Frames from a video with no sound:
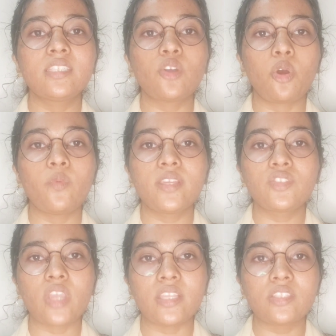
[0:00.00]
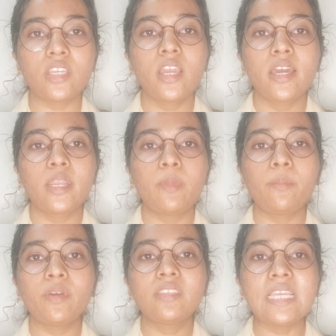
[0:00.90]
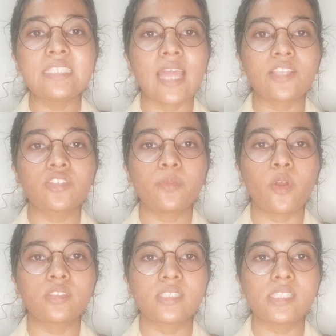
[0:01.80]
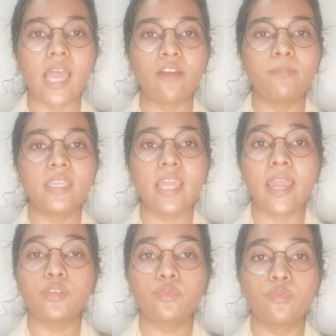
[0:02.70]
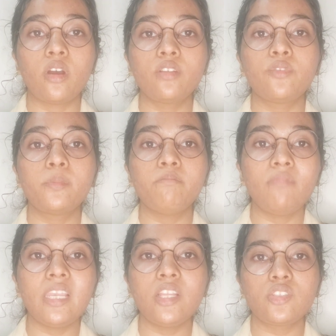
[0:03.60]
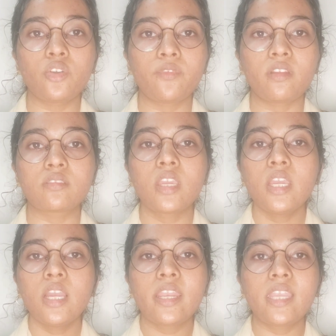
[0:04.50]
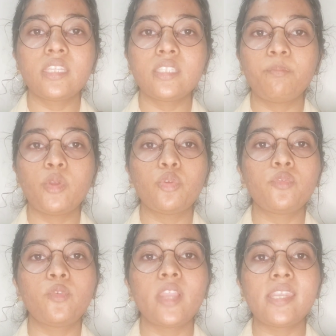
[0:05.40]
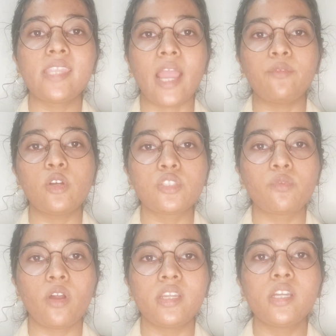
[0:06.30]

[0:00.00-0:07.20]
is always changing. Remember, these natural processes have been at work for millions of years, creating the beautiful and diverse world